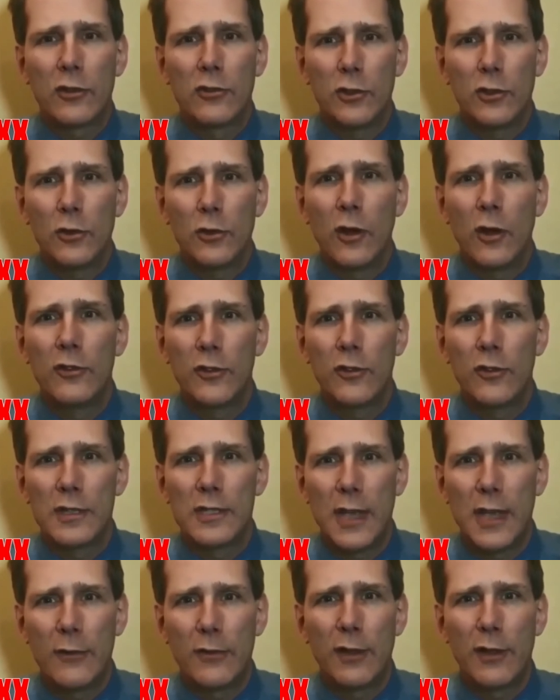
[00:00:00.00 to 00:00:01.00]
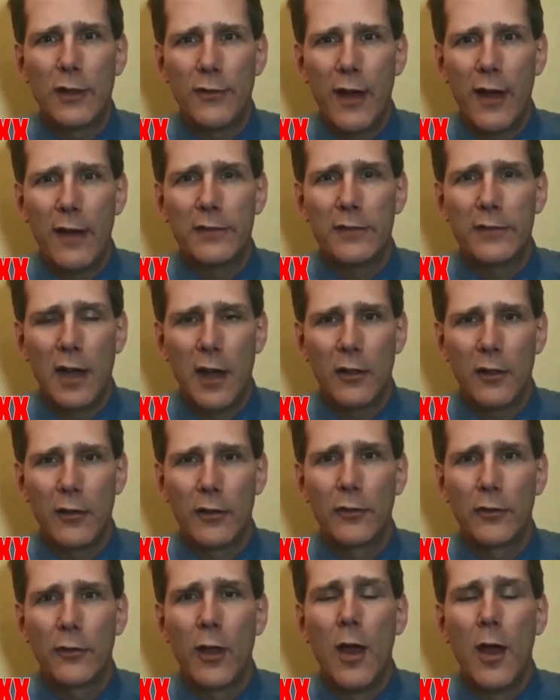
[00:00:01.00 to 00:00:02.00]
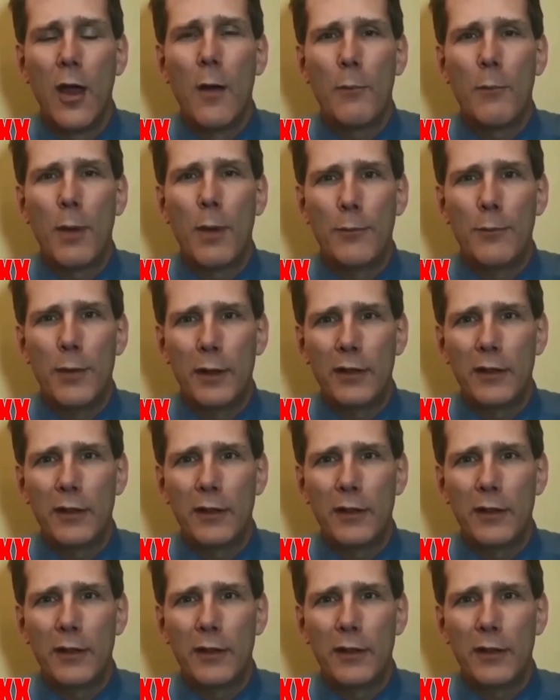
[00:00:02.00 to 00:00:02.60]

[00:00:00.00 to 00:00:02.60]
an extra $275